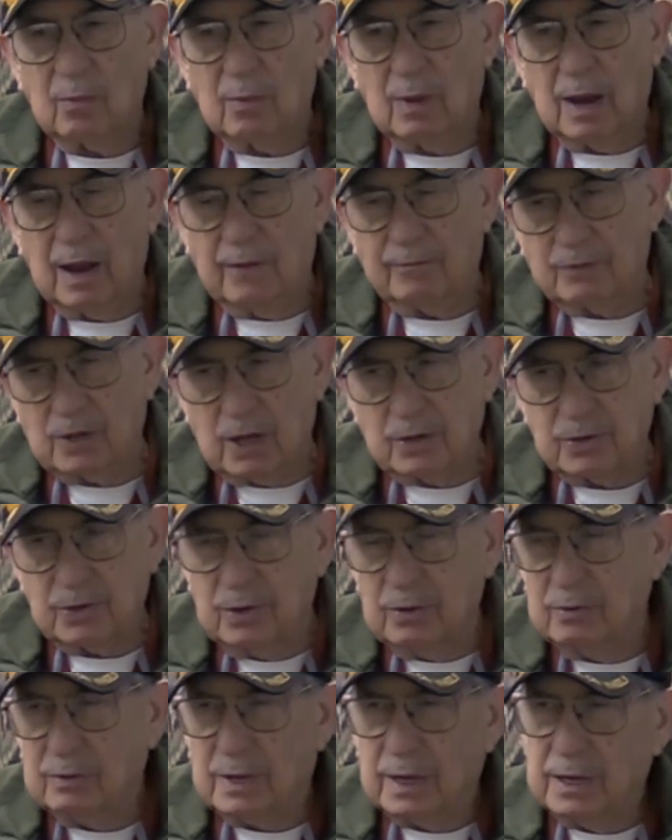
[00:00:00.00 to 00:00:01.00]
well, I've got
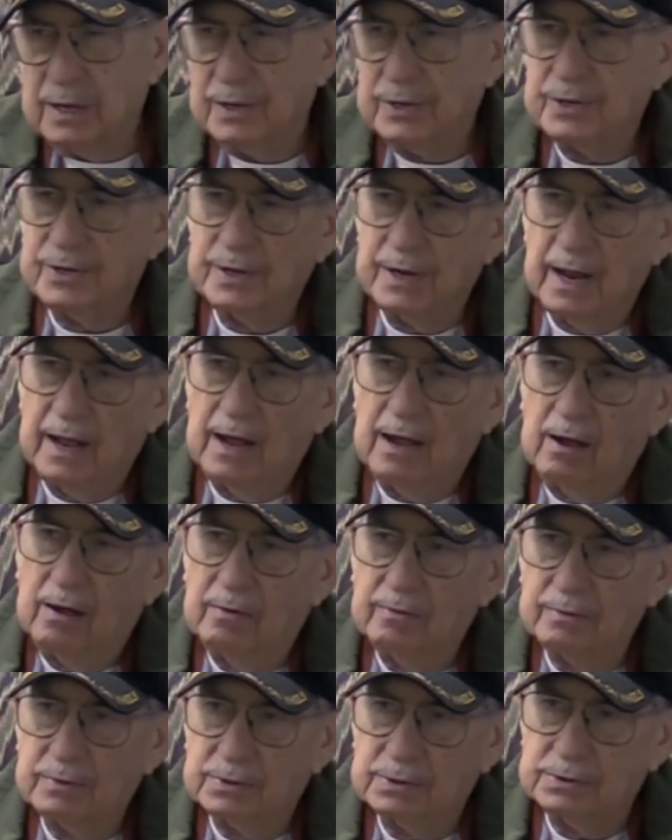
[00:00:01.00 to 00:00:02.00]
2 kids now.